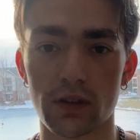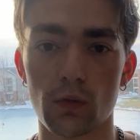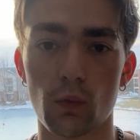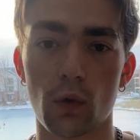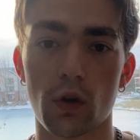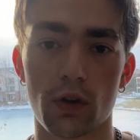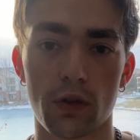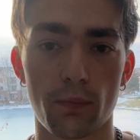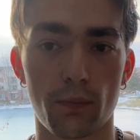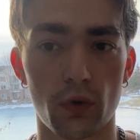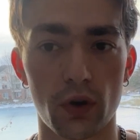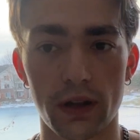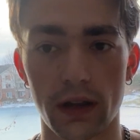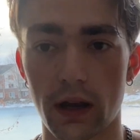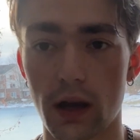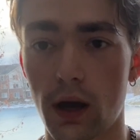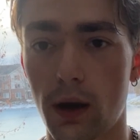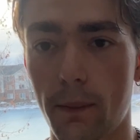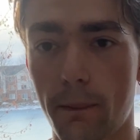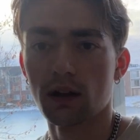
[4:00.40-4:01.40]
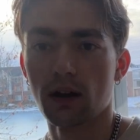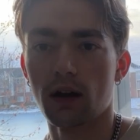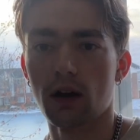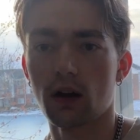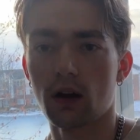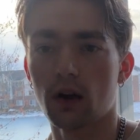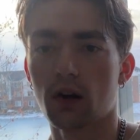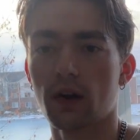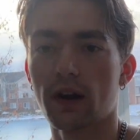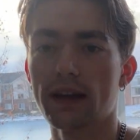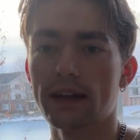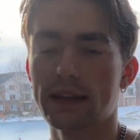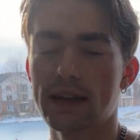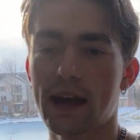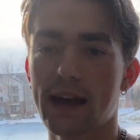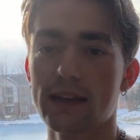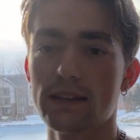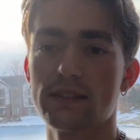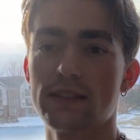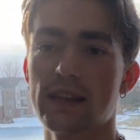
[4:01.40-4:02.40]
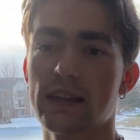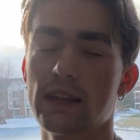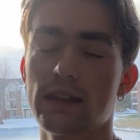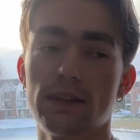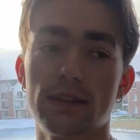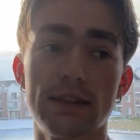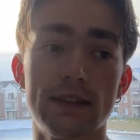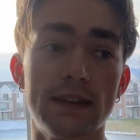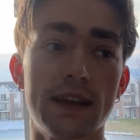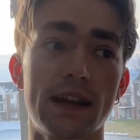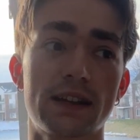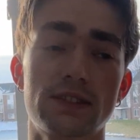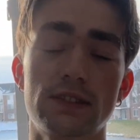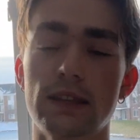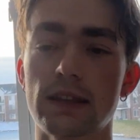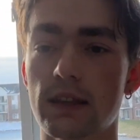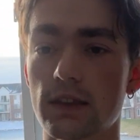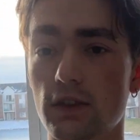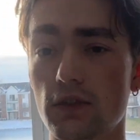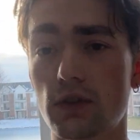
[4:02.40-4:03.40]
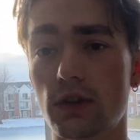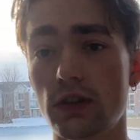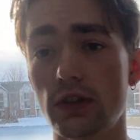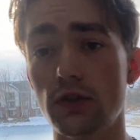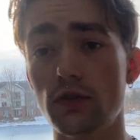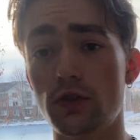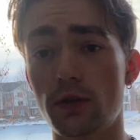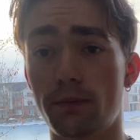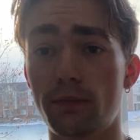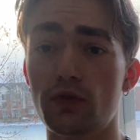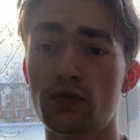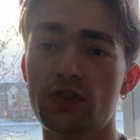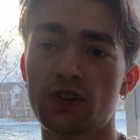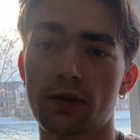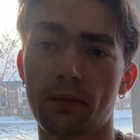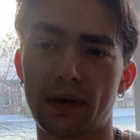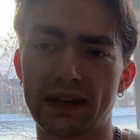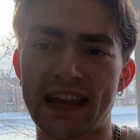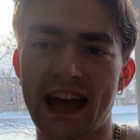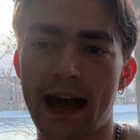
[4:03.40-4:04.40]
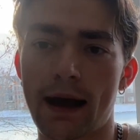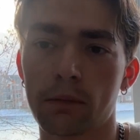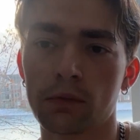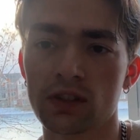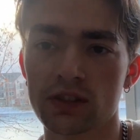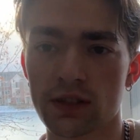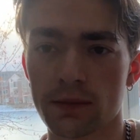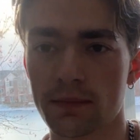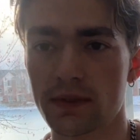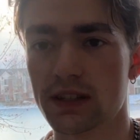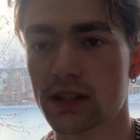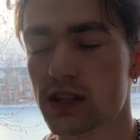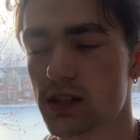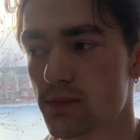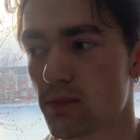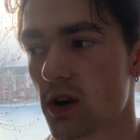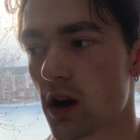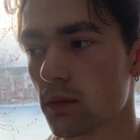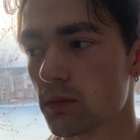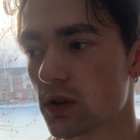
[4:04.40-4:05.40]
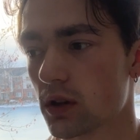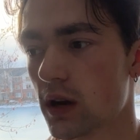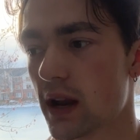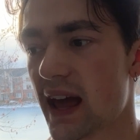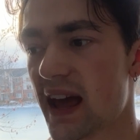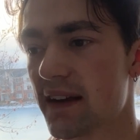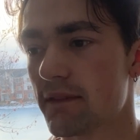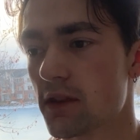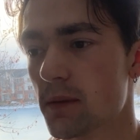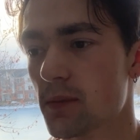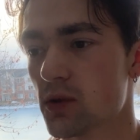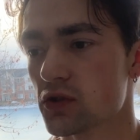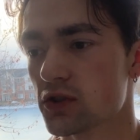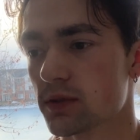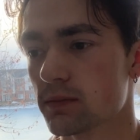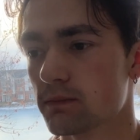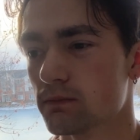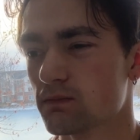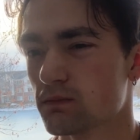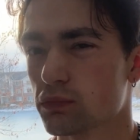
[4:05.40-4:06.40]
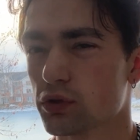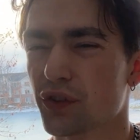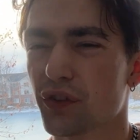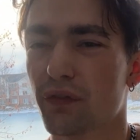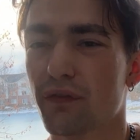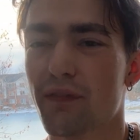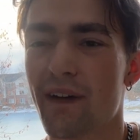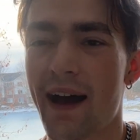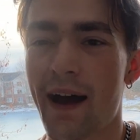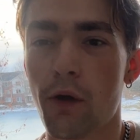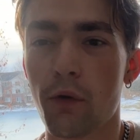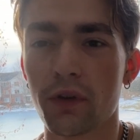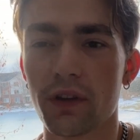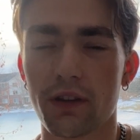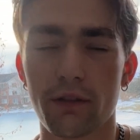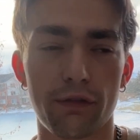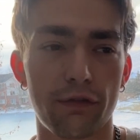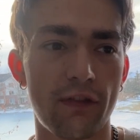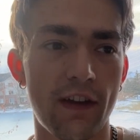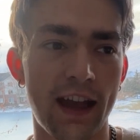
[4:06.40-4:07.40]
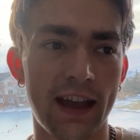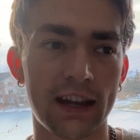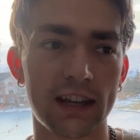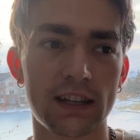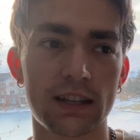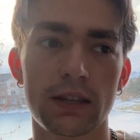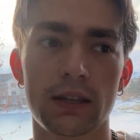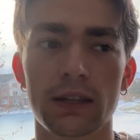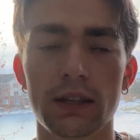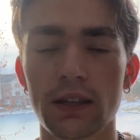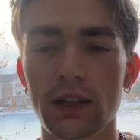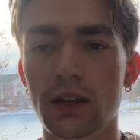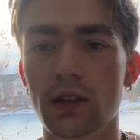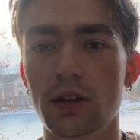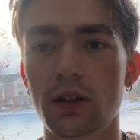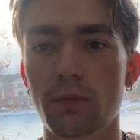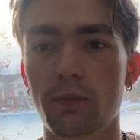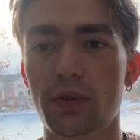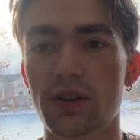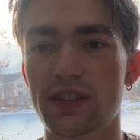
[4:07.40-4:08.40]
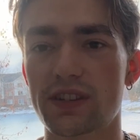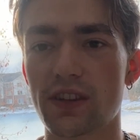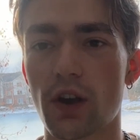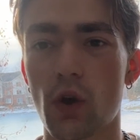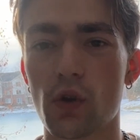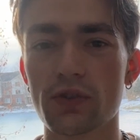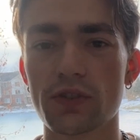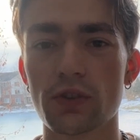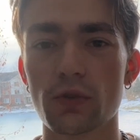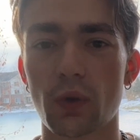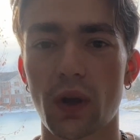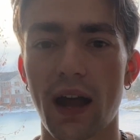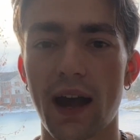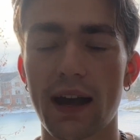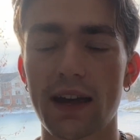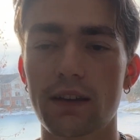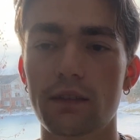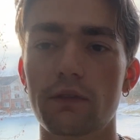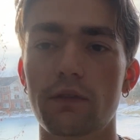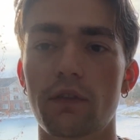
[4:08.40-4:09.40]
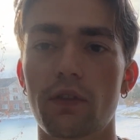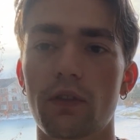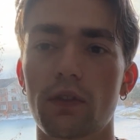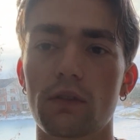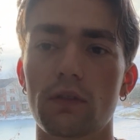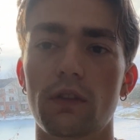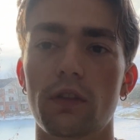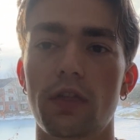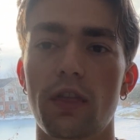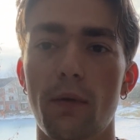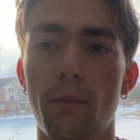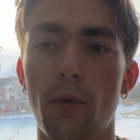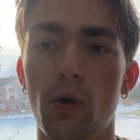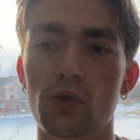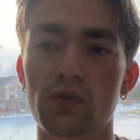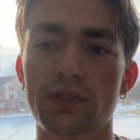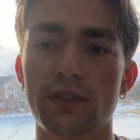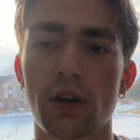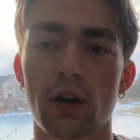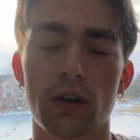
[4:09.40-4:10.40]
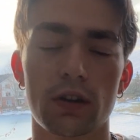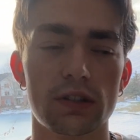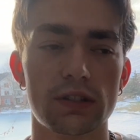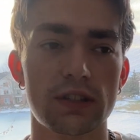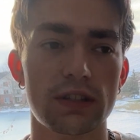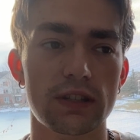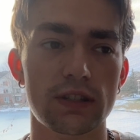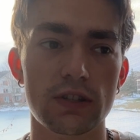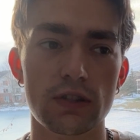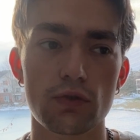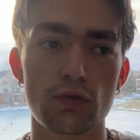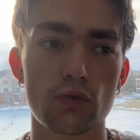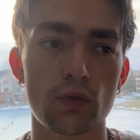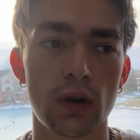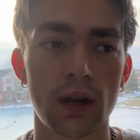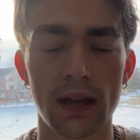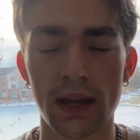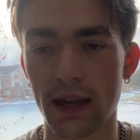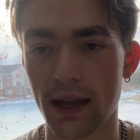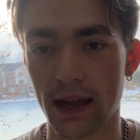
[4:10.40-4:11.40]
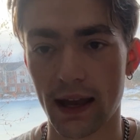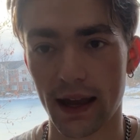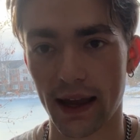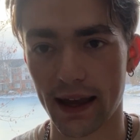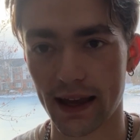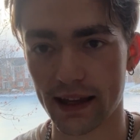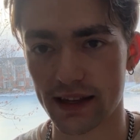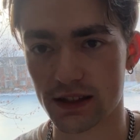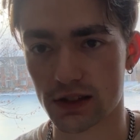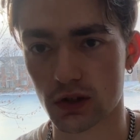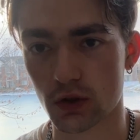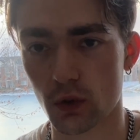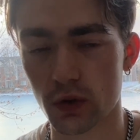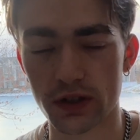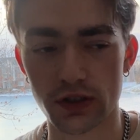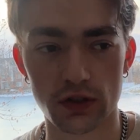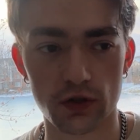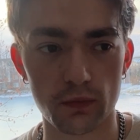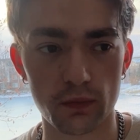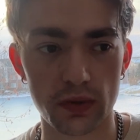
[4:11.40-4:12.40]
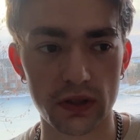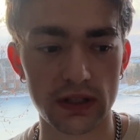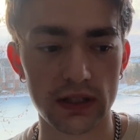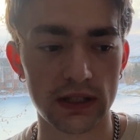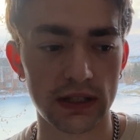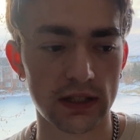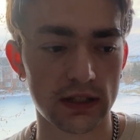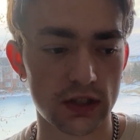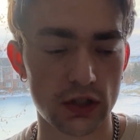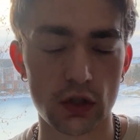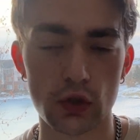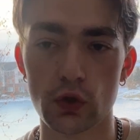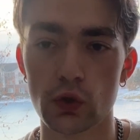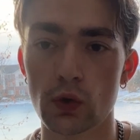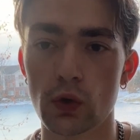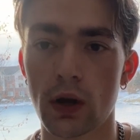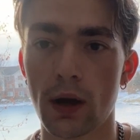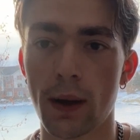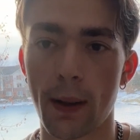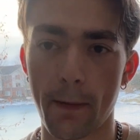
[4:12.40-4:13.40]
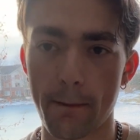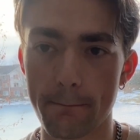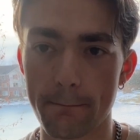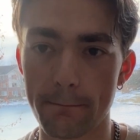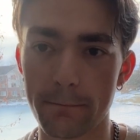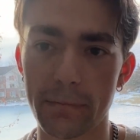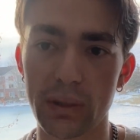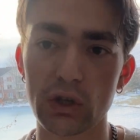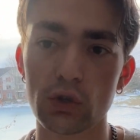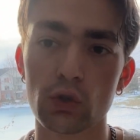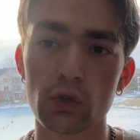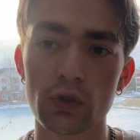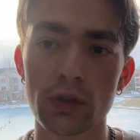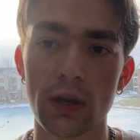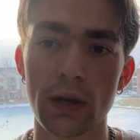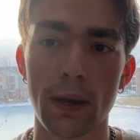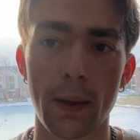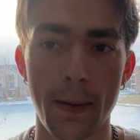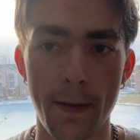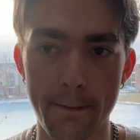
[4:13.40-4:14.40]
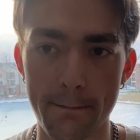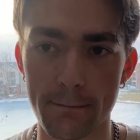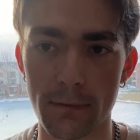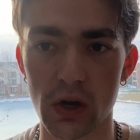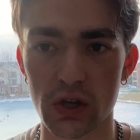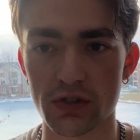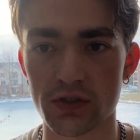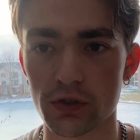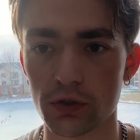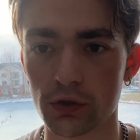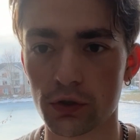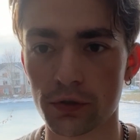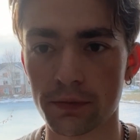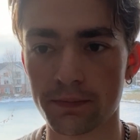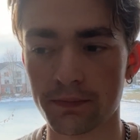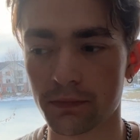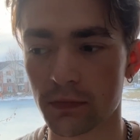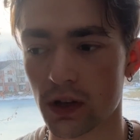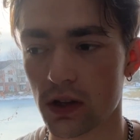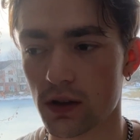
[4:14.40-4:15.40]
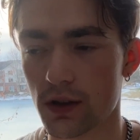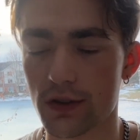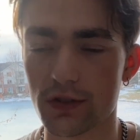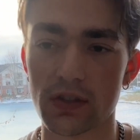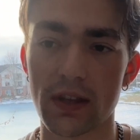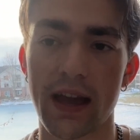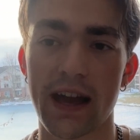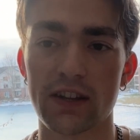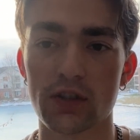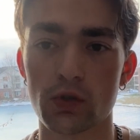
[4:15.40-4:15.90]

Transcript: worth bringing up. All right, guys, and the next thing that you can do to boost your metabolism, this is probably going to have the most profound effect, but it's also kind of the most hard to do, and it's going to be to build muscle /